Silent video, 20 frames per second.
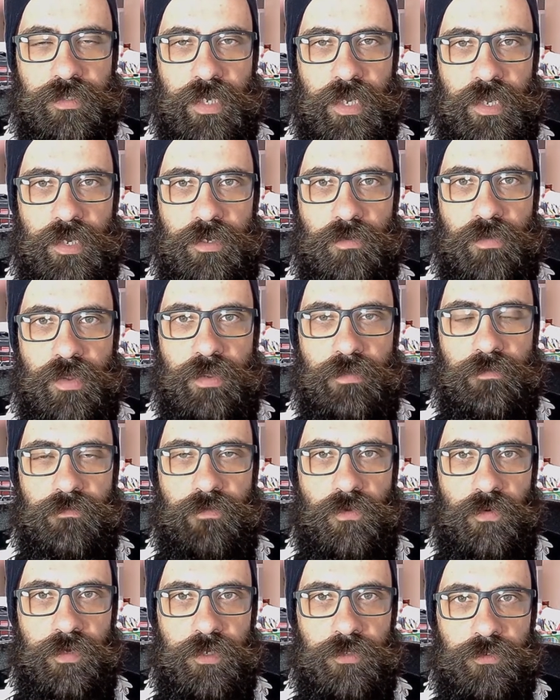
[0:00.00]
And if
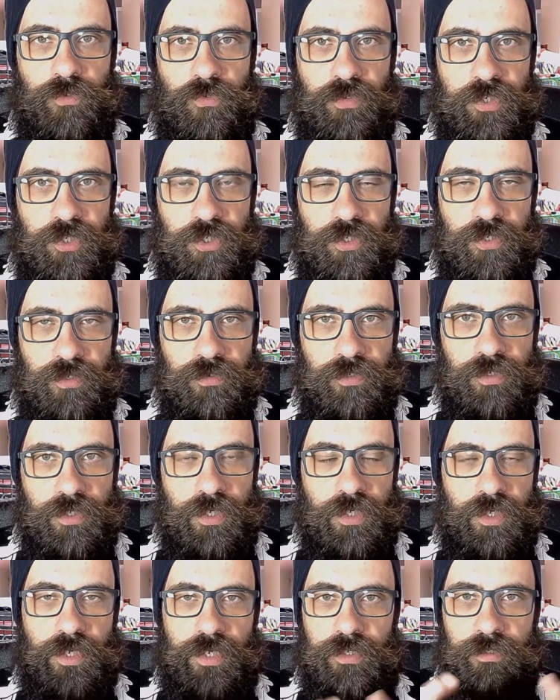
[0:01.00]
you run into issues,
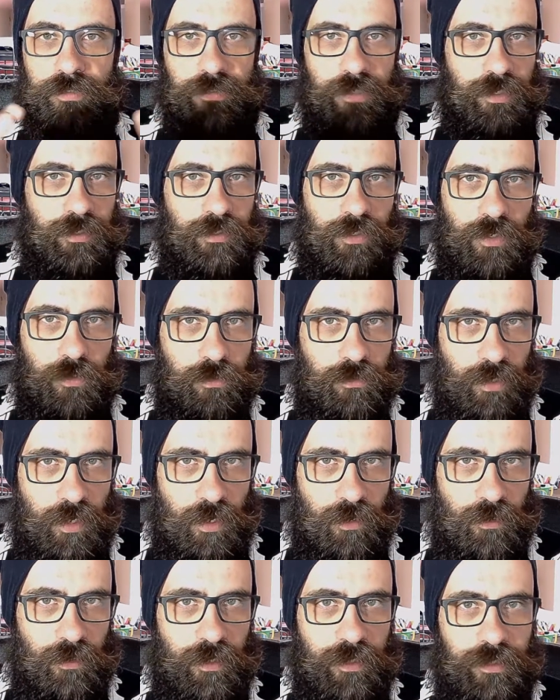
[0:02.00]
go there.